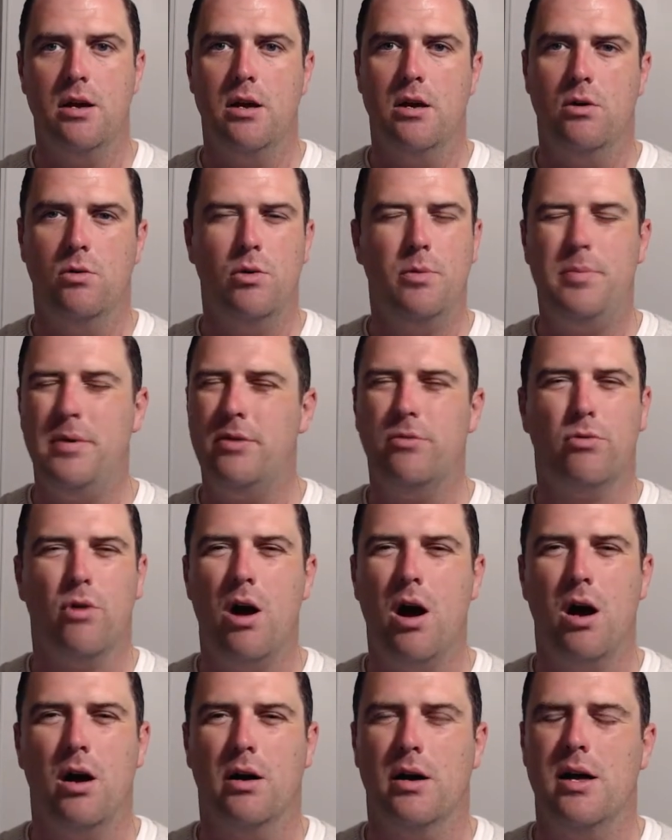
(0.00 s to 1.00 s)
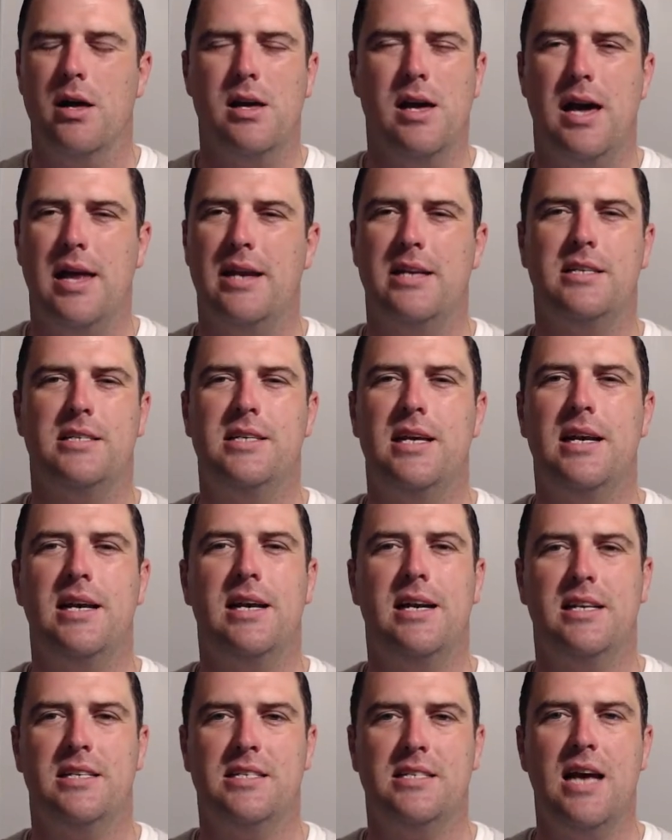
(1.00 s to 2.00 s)
would be wrong and a sin in
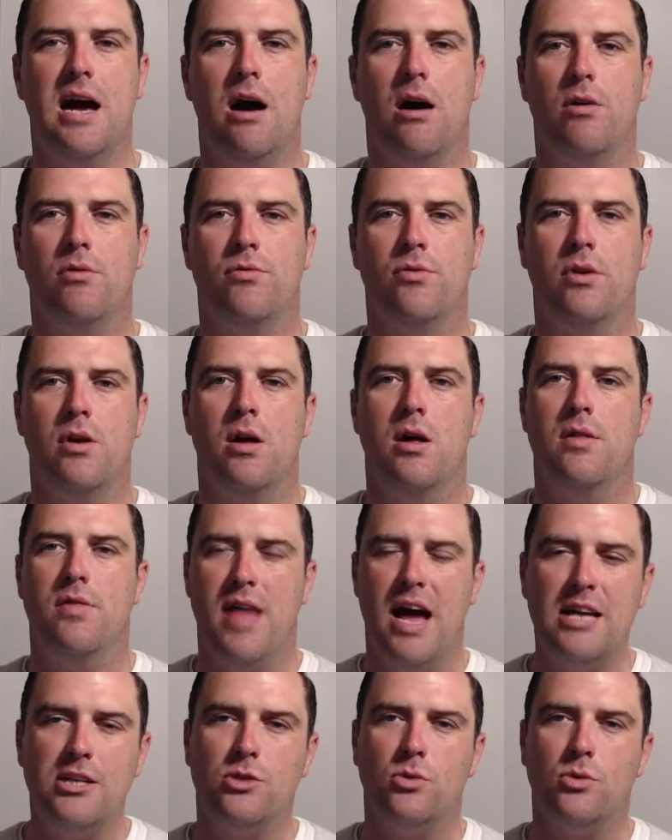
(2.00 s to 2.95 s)
itself. That's